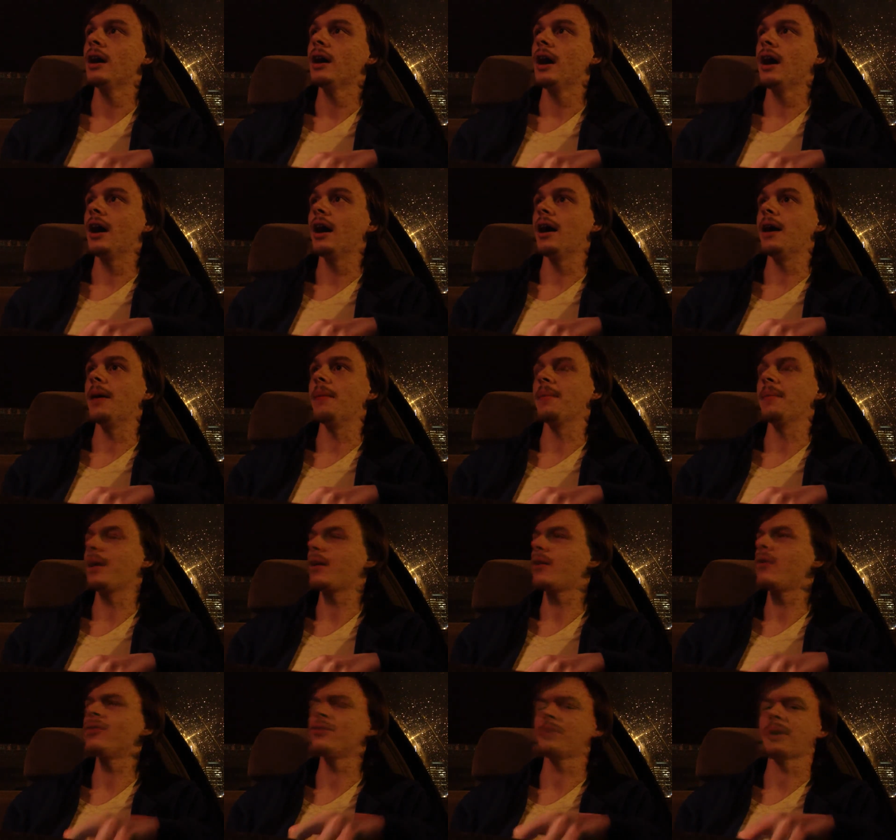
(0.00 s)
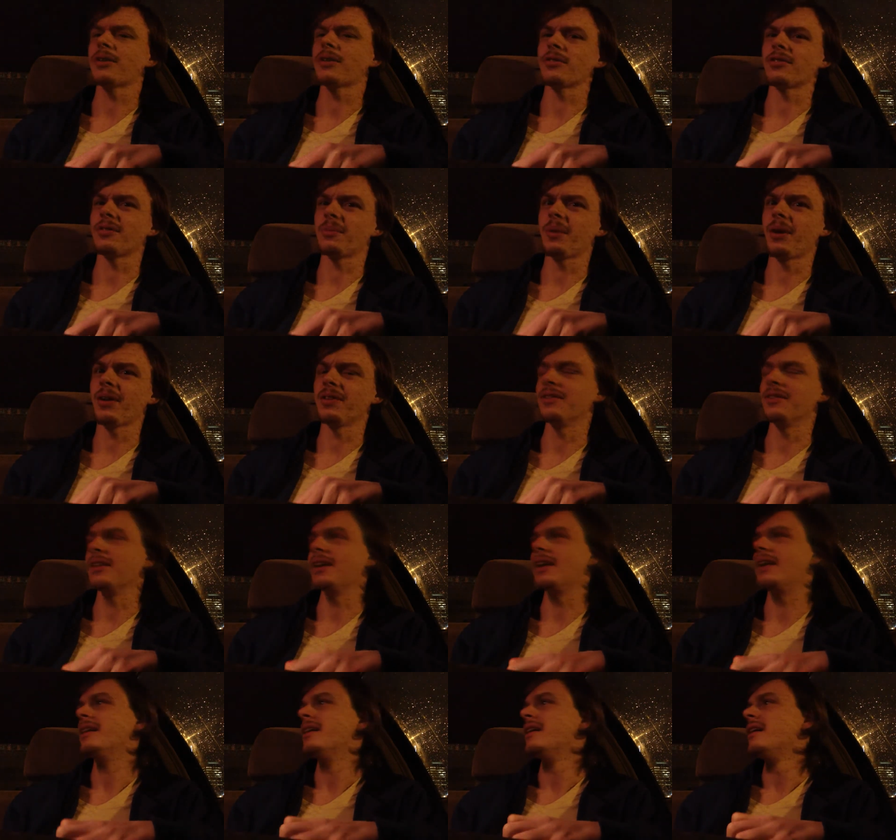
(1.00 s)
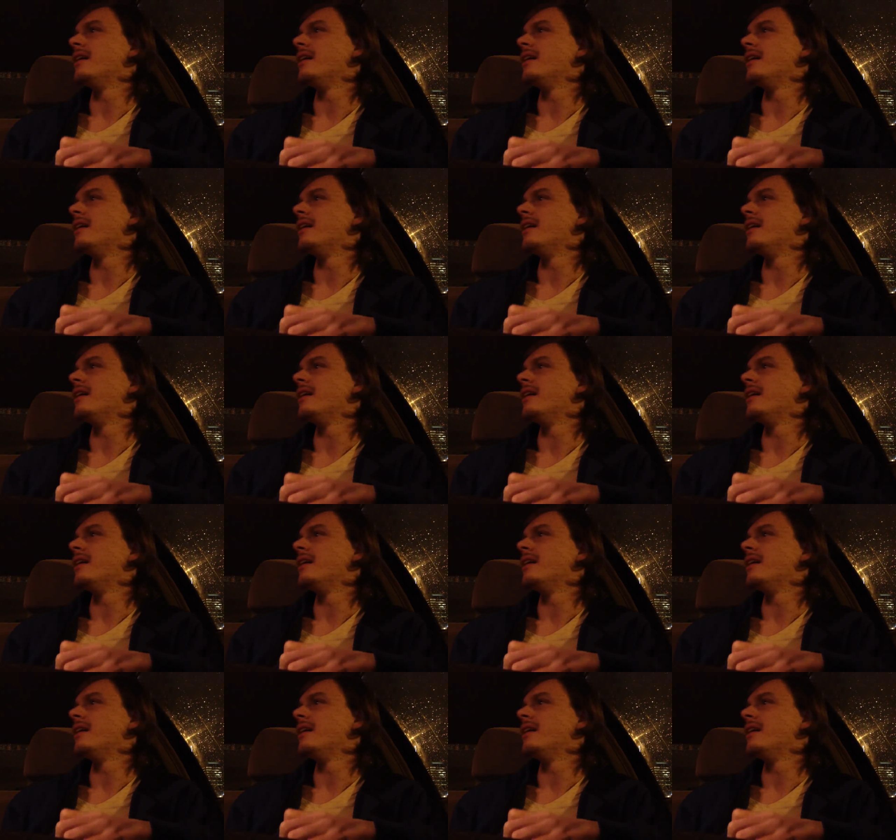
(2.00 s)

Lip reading: a girl director, surprisingly,